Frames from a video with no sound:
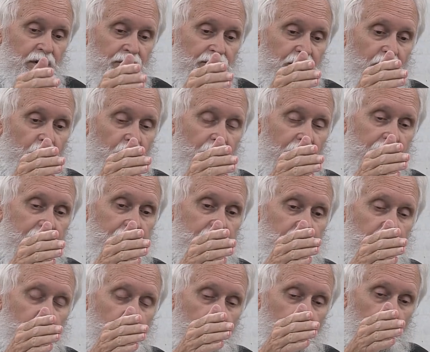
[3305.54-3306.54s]
for
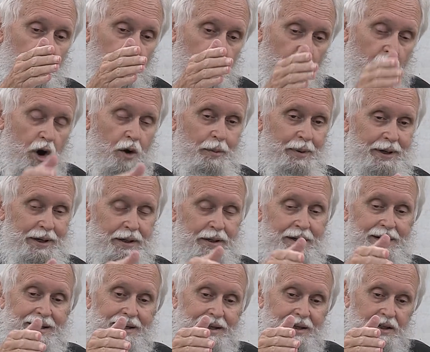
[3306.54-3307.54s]
a
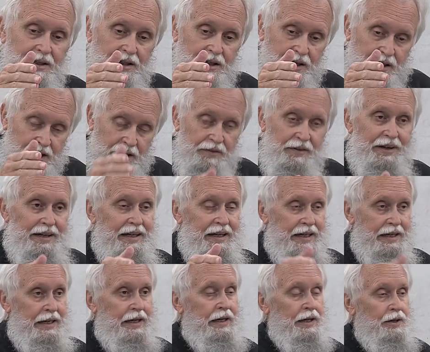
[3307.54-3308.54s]
Roman living
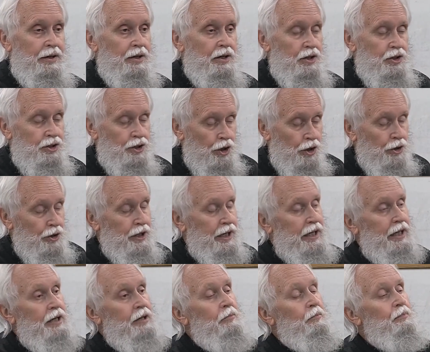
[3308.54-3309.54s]
in
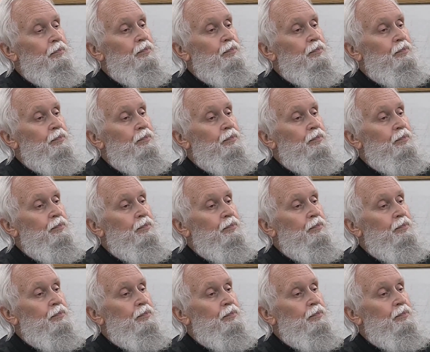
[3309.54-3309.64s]
Turkey